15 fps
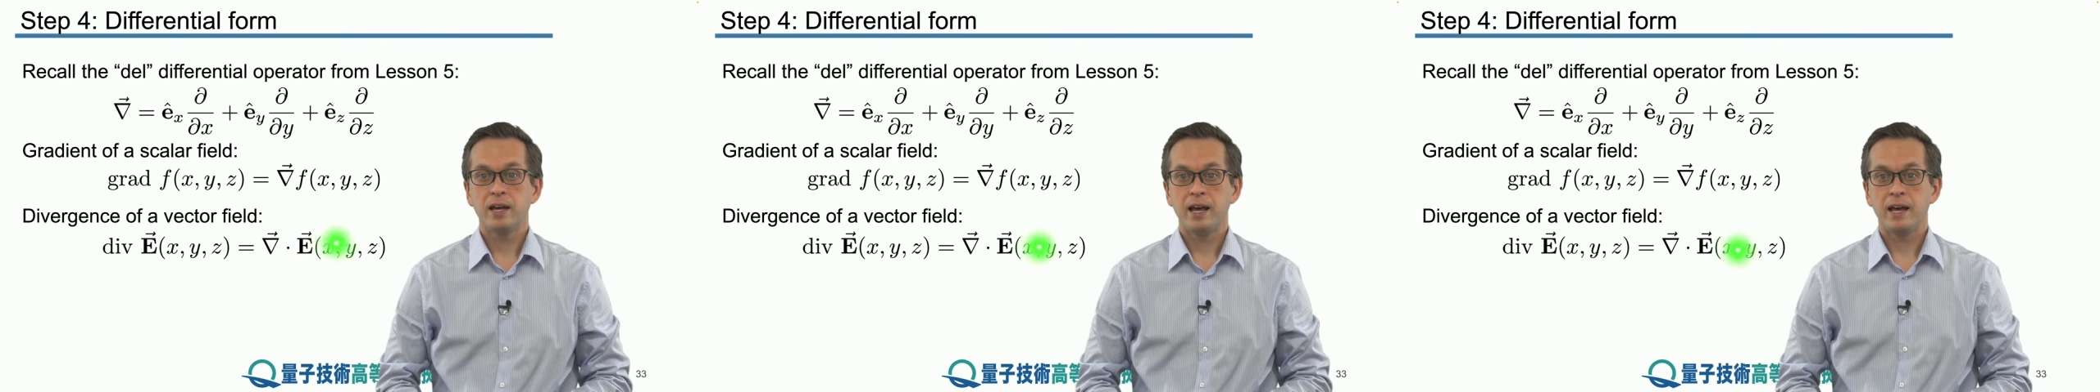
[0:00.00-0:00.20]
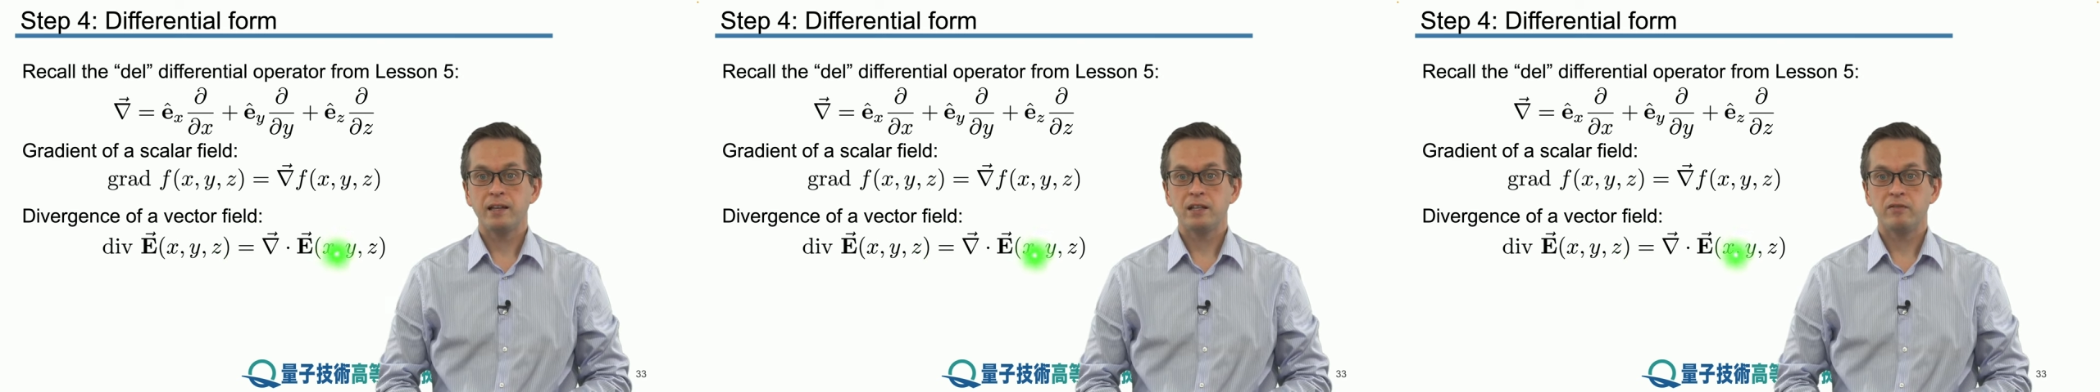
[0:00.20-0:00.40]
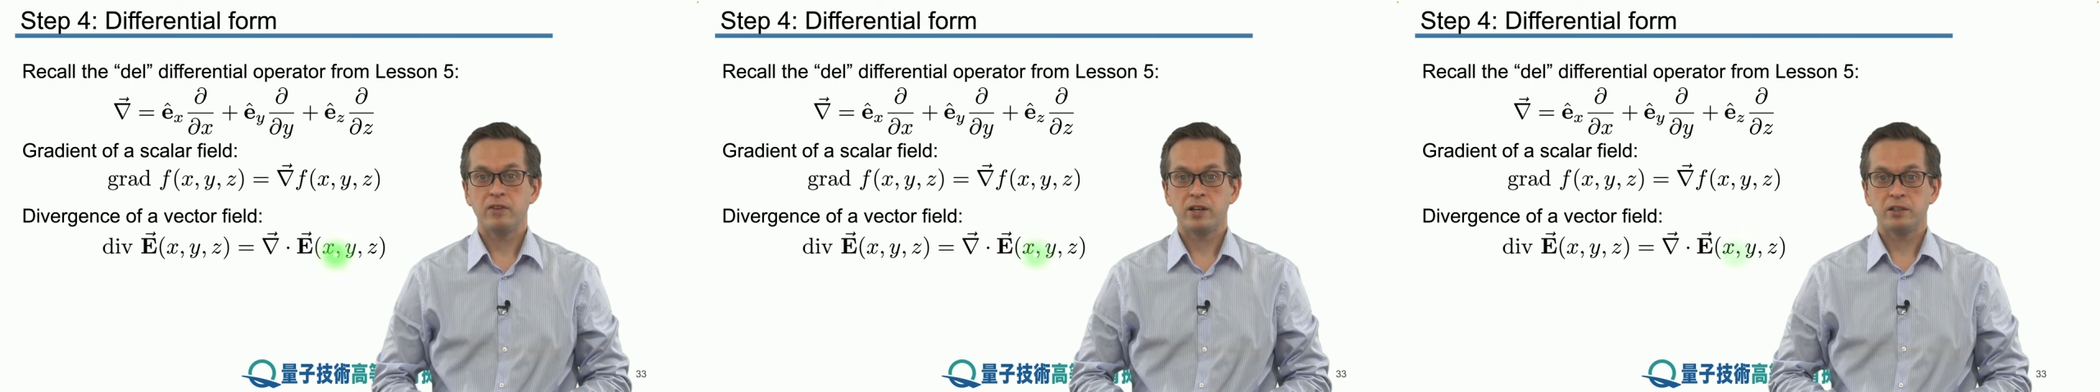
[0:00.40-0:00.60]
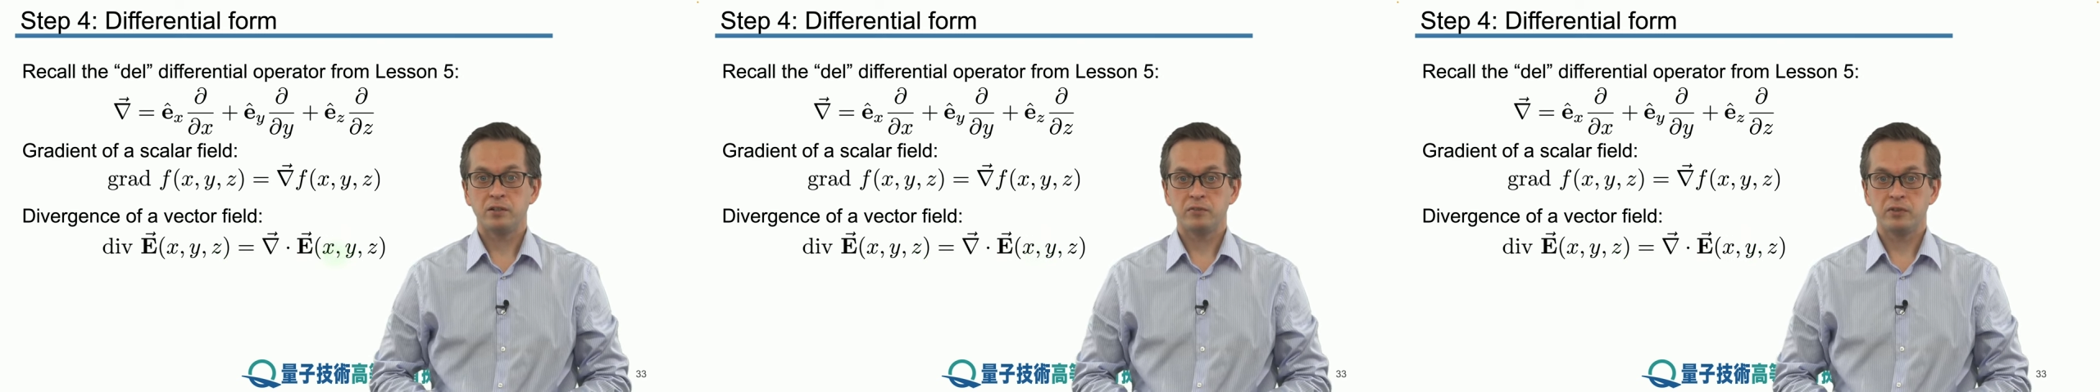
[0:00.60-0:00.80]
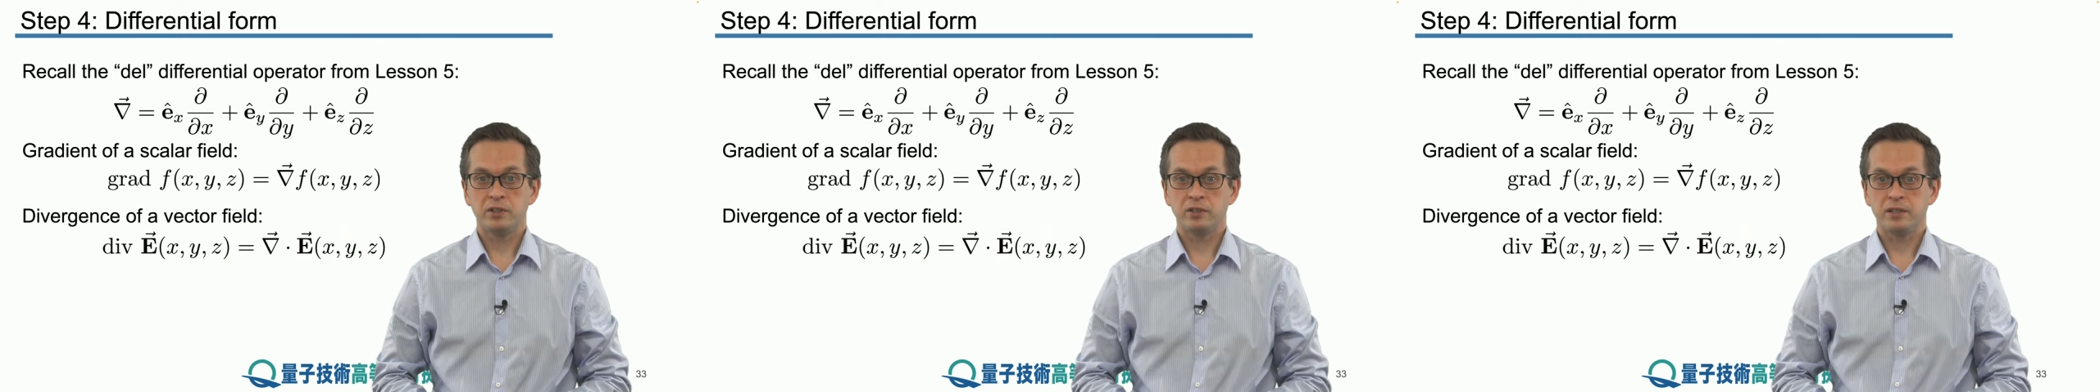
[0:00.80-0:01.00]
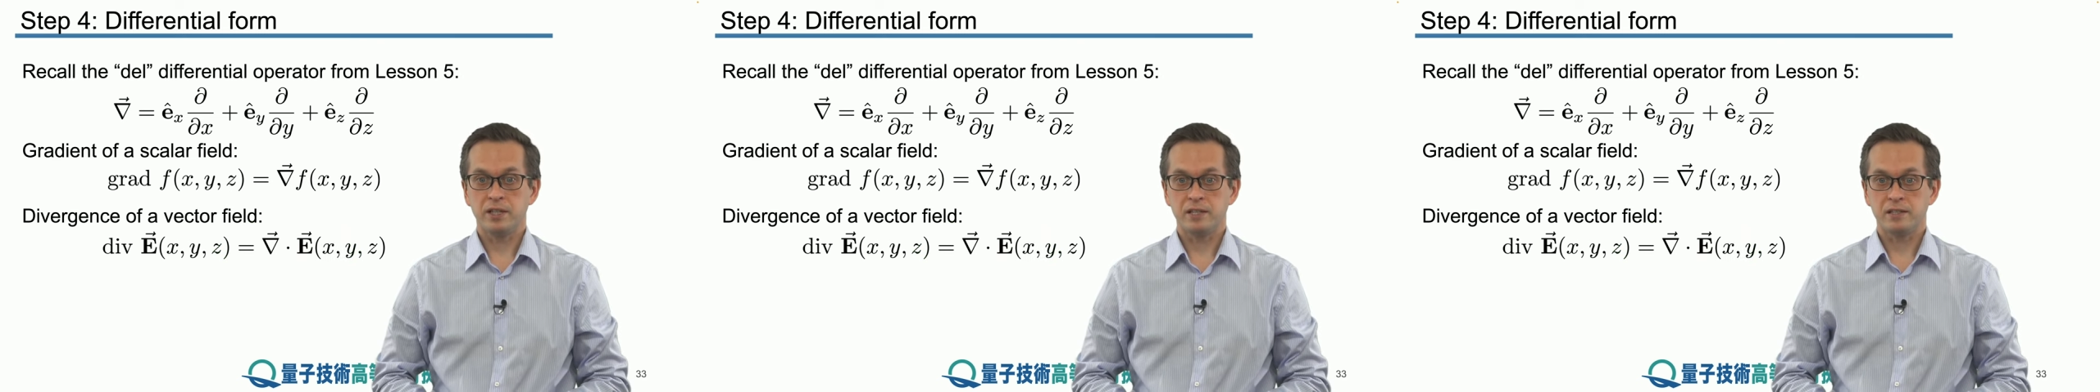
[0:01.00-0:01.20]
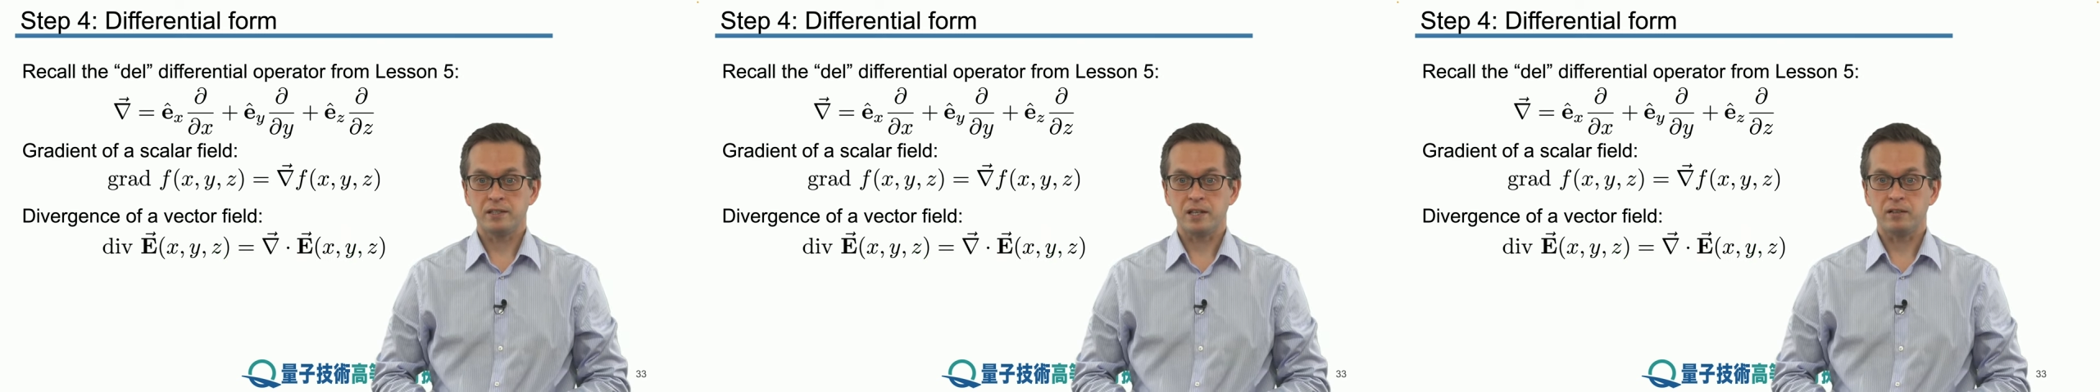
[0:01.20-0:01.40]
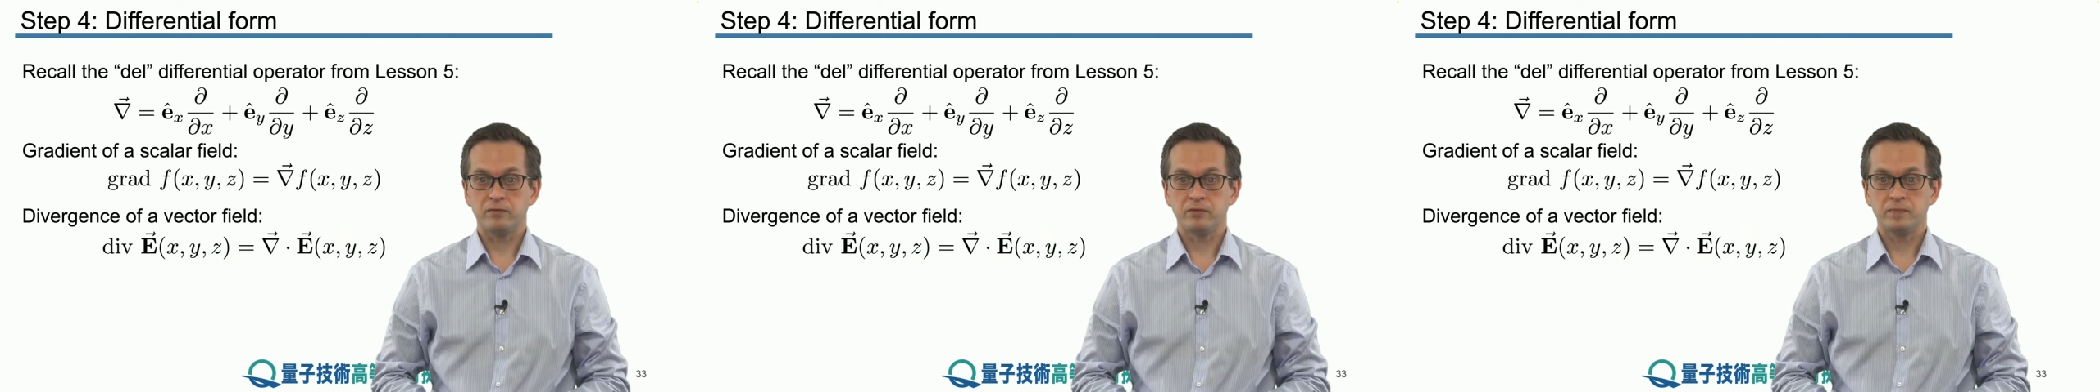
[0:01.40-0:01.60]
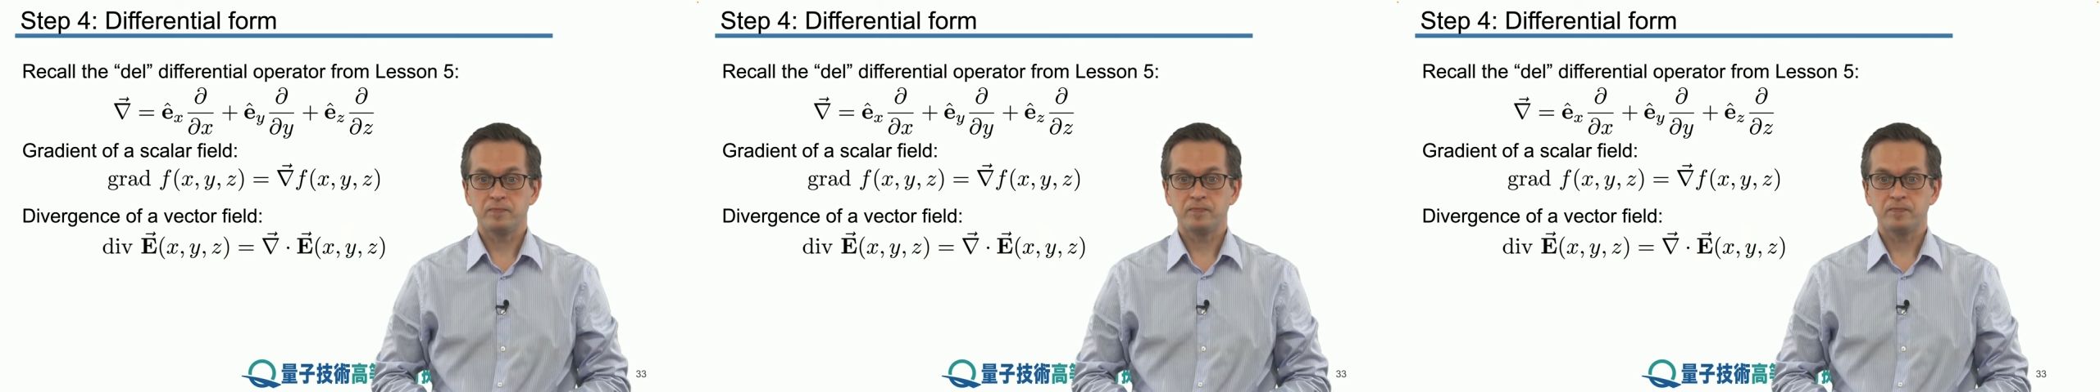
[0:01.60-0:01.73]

and the vector field itself.